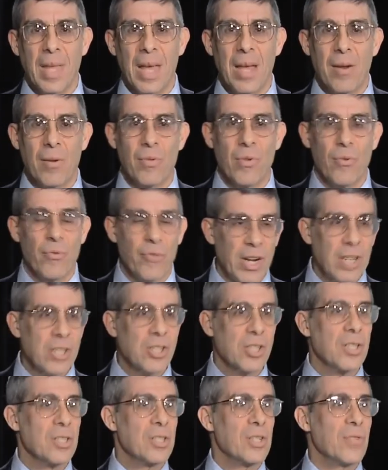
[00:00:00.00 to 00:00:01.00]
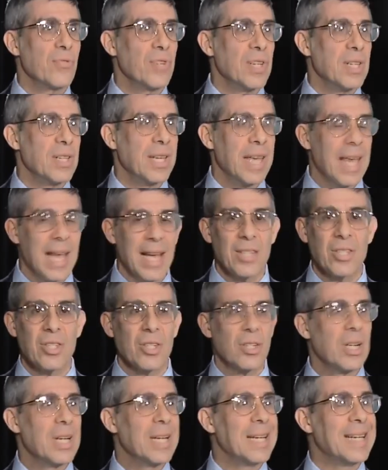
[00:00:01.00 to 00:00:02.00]
And if the function is to feed the
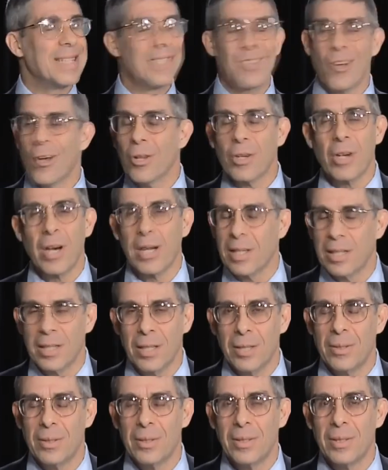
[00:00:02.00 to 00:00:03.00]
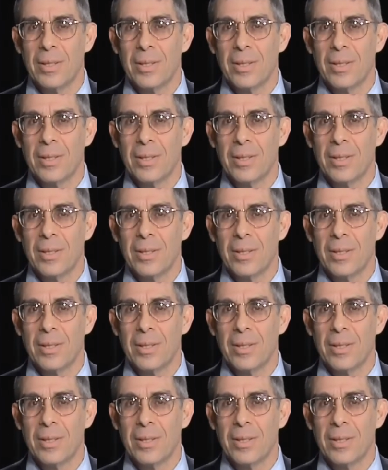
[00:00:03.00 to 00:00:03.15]
cancer, it's all got to go.